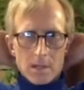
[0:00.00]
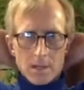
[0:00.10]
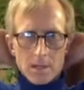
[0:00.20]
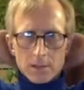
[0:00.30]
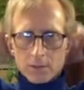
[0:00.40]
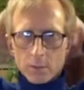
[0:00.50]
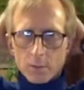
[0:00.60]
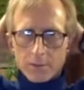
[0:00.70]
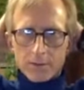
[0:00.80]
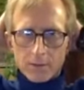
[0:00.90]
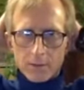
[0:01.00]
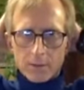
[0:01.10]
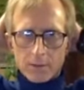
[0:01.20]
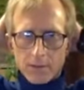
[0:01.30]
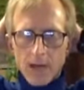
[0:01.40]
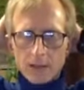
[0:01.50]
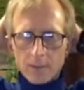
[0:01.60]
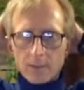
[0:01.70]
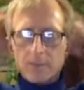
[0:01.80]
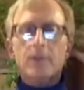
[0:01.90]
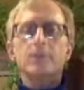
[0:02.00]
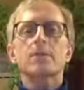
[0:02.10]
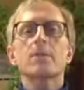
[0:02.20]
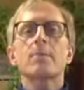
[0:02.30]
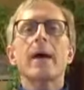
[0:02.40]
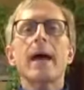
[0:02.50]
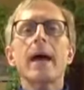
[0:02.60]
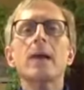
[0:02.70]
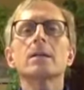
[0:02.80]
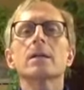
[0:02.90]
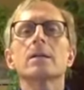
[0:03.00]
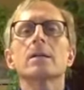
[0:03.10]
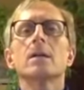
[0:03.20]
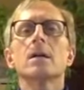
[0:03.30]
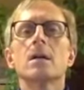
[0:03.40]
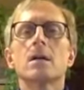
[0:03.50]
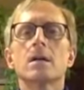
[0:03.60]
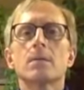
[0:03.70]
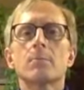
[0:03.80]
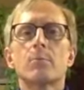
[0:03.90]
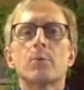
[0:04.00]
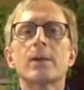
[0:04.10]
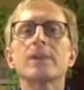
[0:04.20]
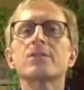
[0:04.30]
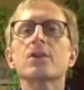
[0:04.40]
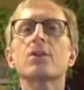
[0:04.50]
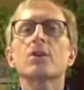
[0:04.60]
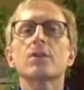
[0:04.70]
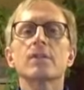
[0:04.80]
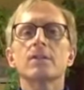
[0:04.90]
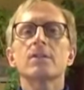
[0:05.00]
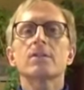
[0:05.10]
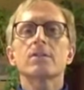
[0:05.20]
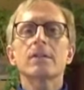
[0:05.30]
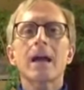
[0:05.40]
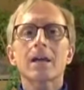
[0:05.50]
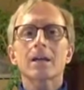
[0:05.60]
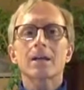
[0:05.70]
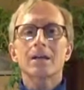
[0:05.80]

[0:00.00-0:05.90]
So with the occiput there, so the palate brings a curve into your neck.